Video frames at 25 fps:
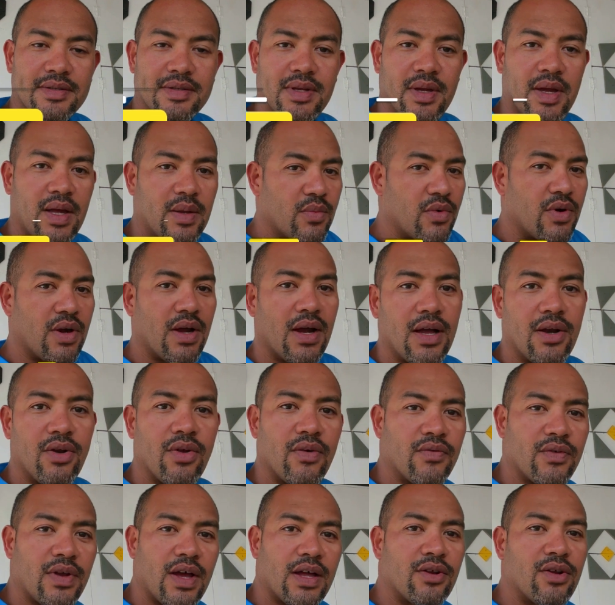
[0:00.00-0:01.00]
And boy, I
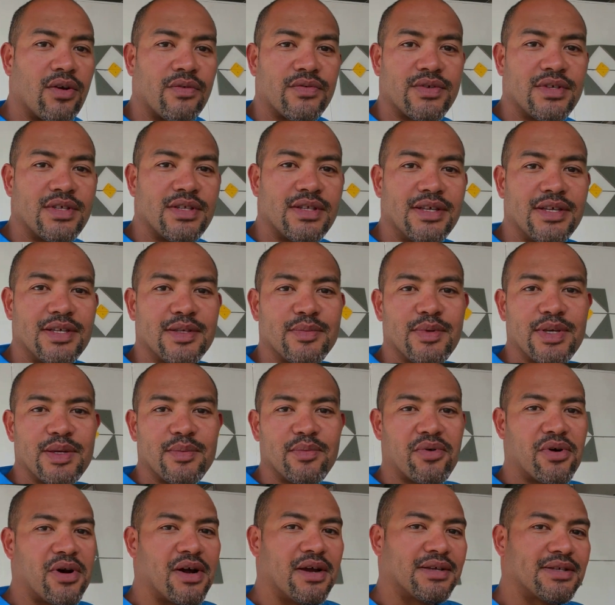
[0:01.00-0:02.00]
love, I love see these
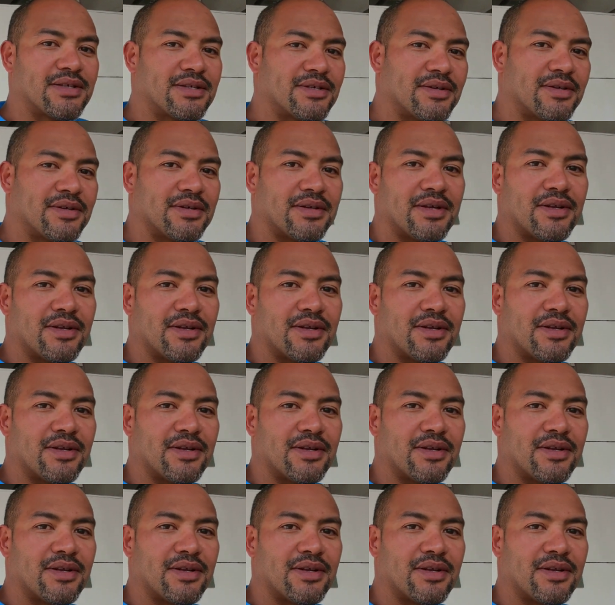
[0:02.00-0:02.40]
big boys, you know.